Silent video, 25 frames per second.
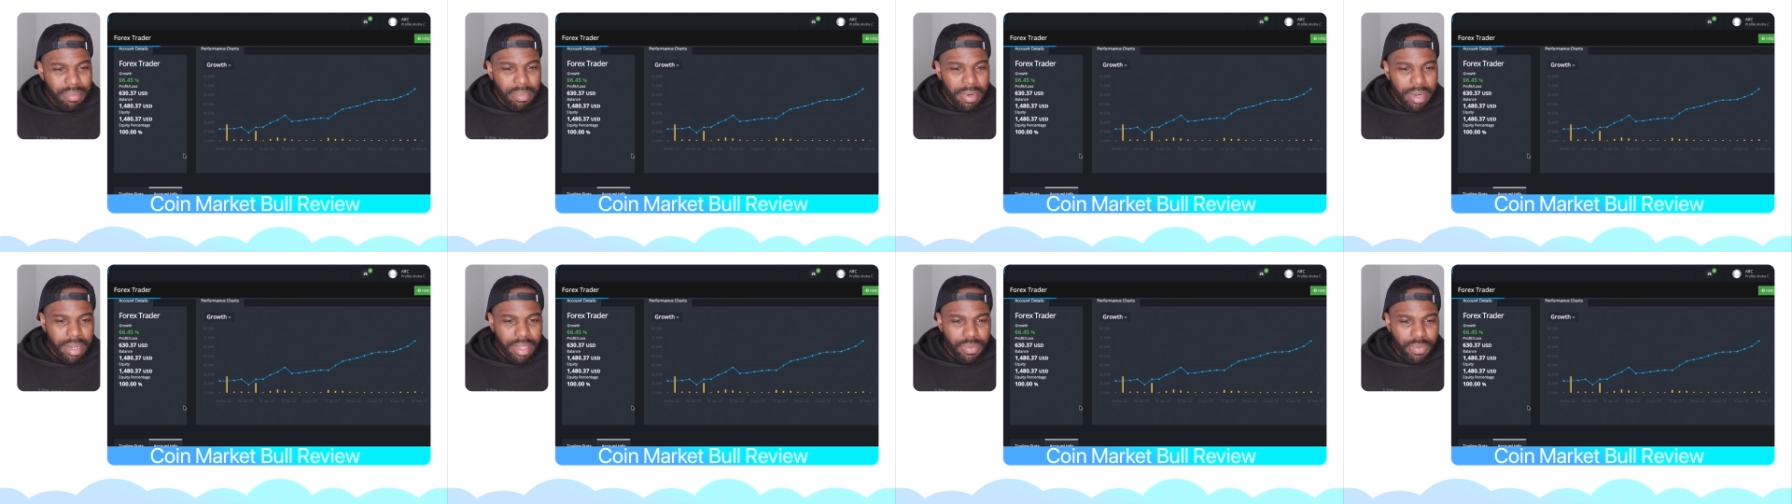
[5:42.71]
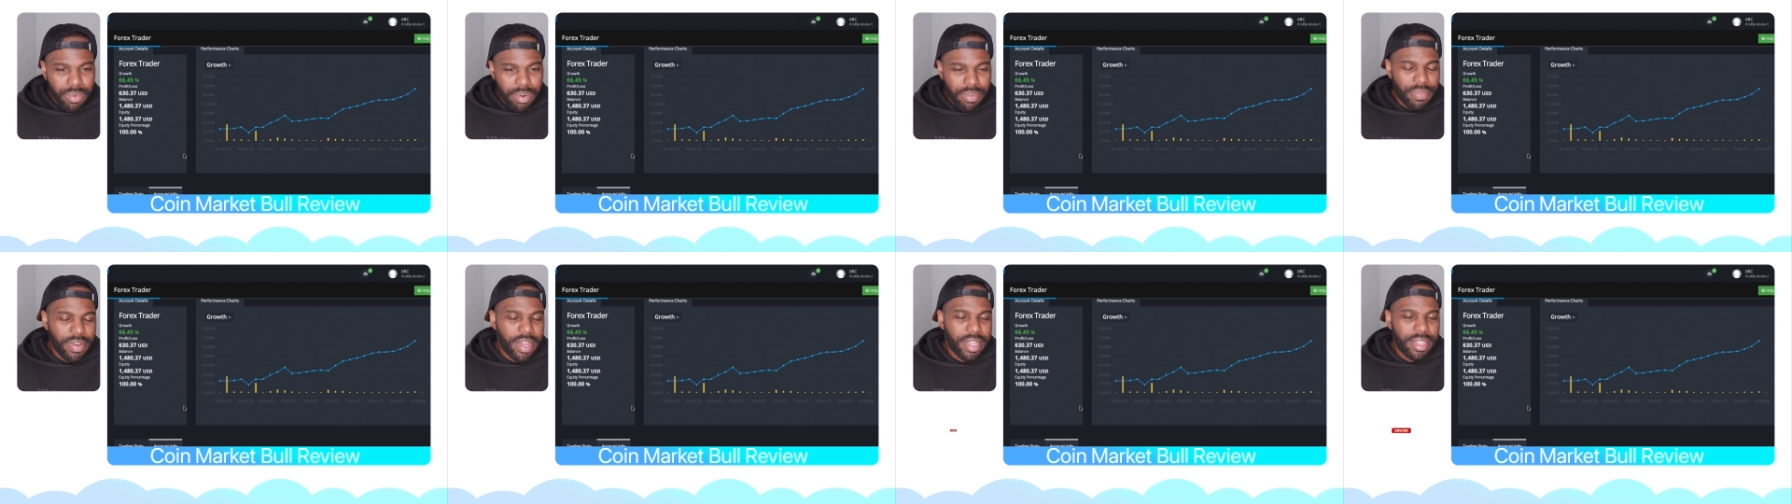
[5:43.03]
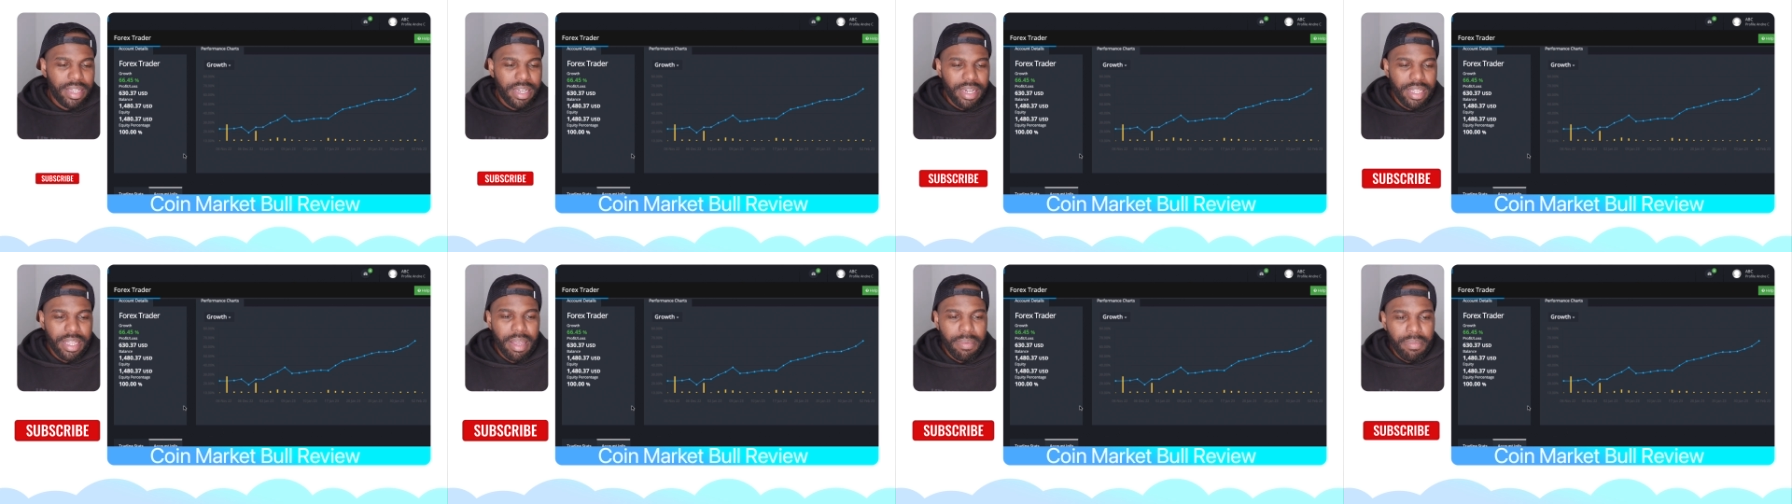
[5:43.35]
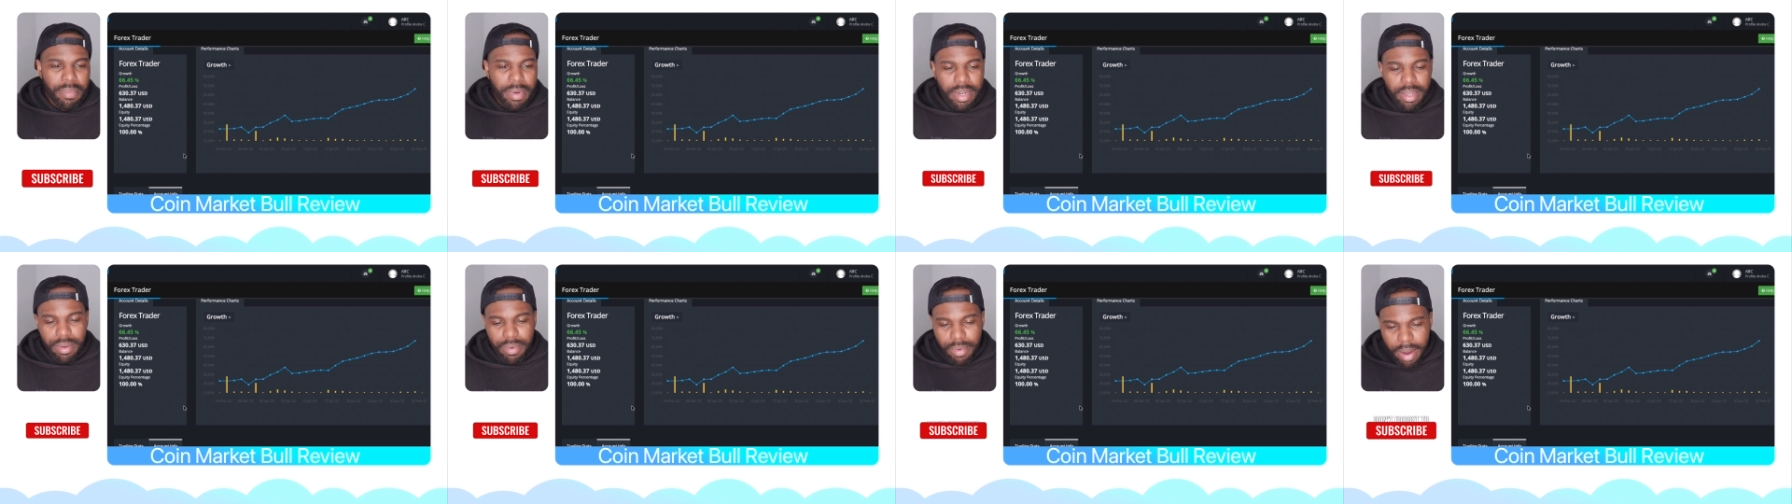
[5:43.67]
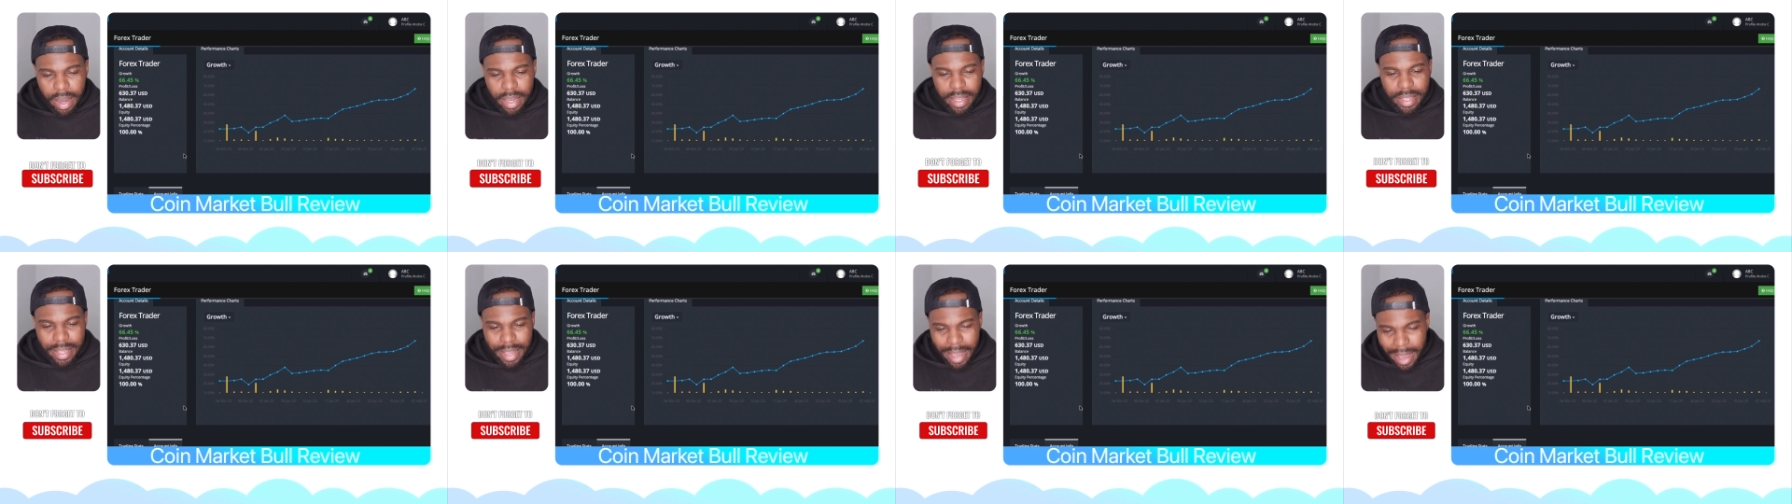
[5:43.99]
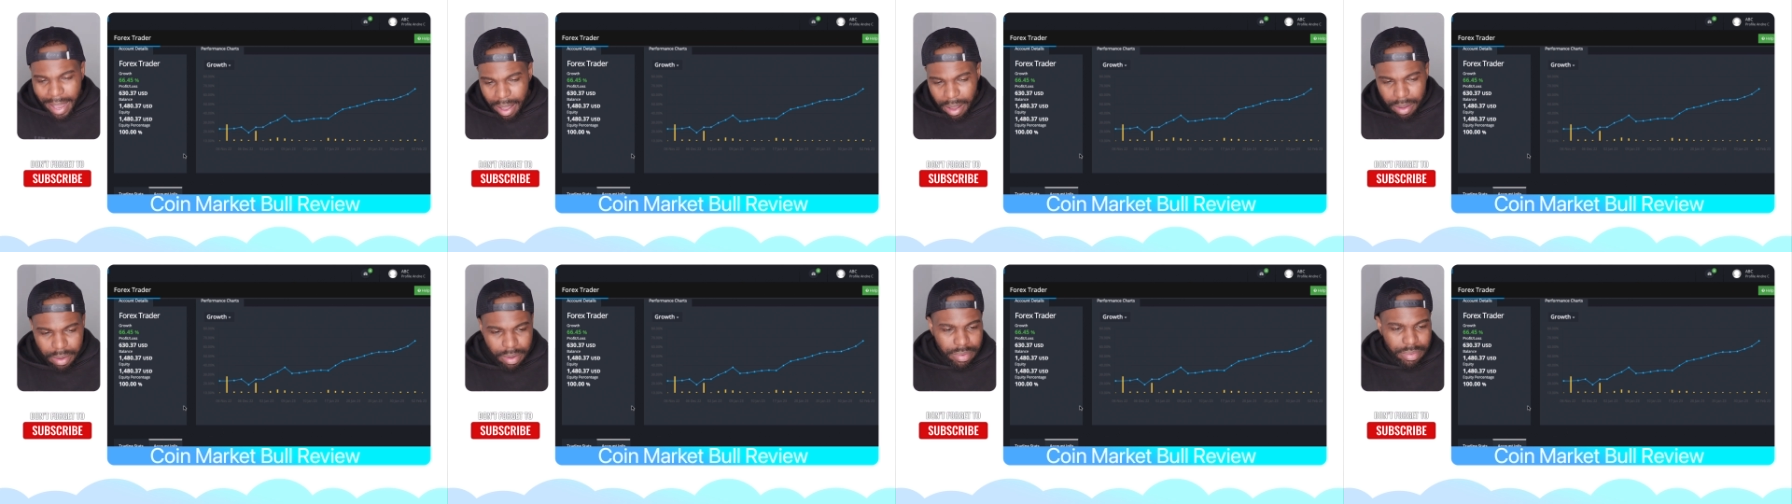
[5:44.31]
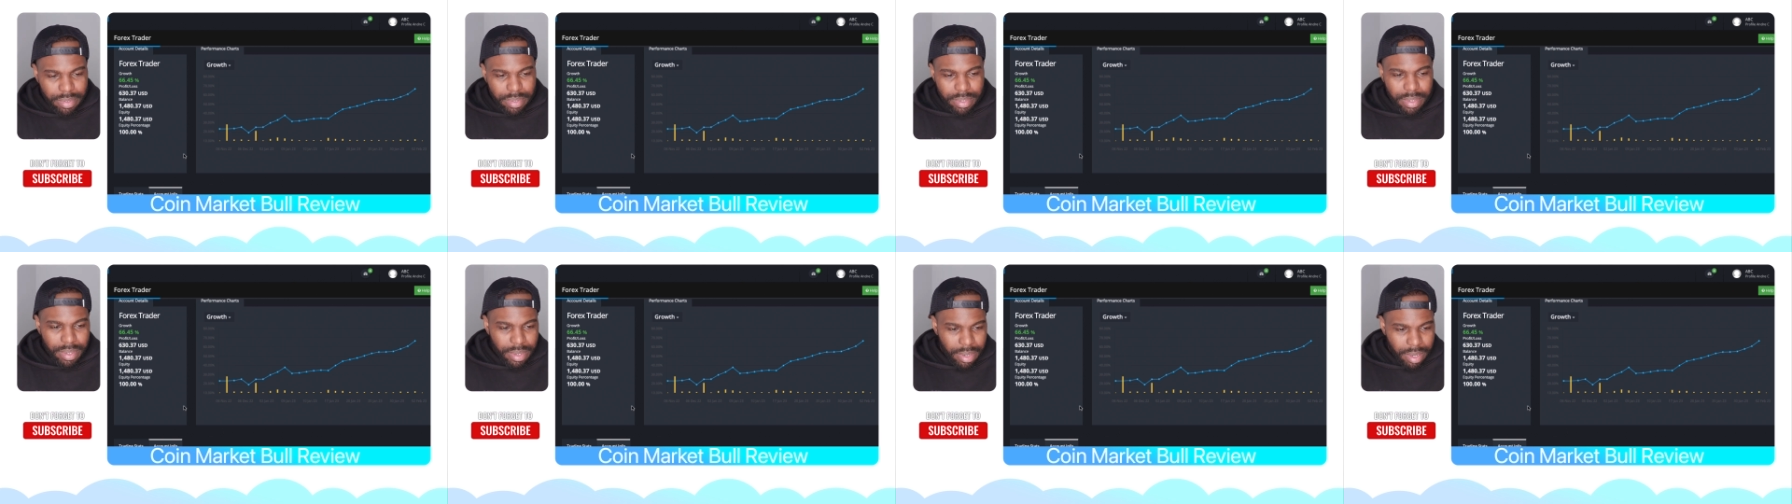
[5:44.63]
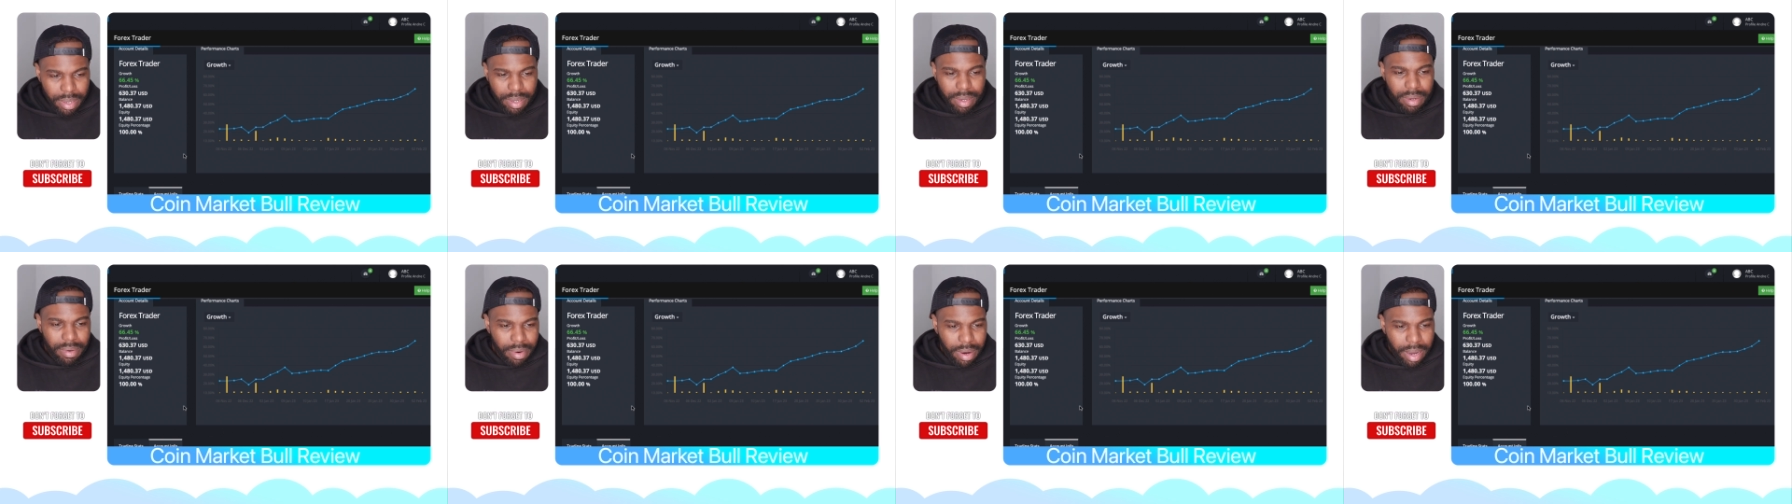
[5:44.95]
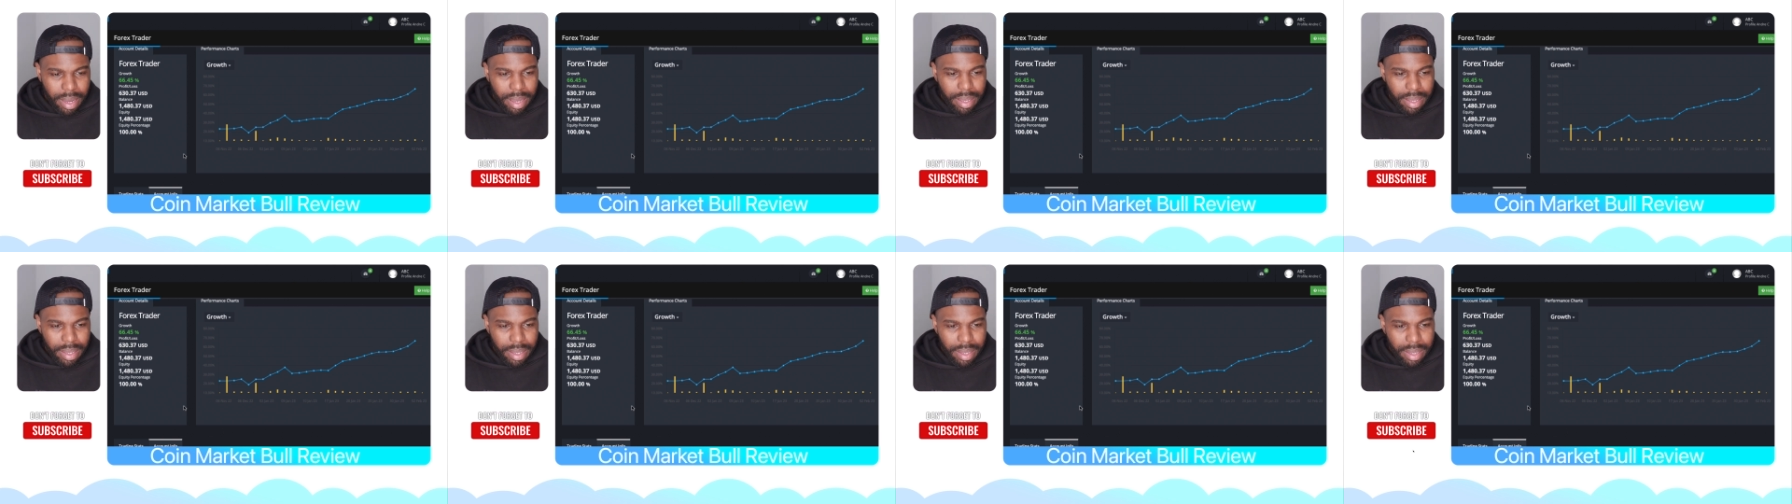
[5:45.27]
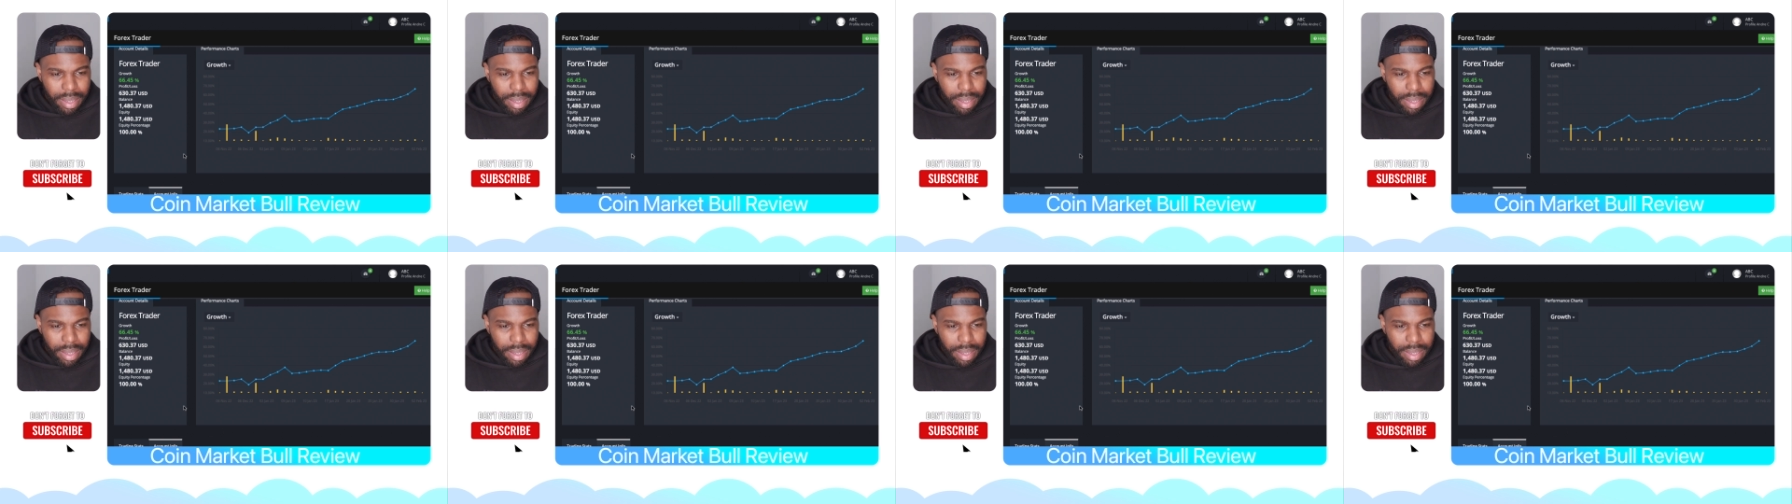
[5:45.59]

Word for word: what if I needed that money right now, right?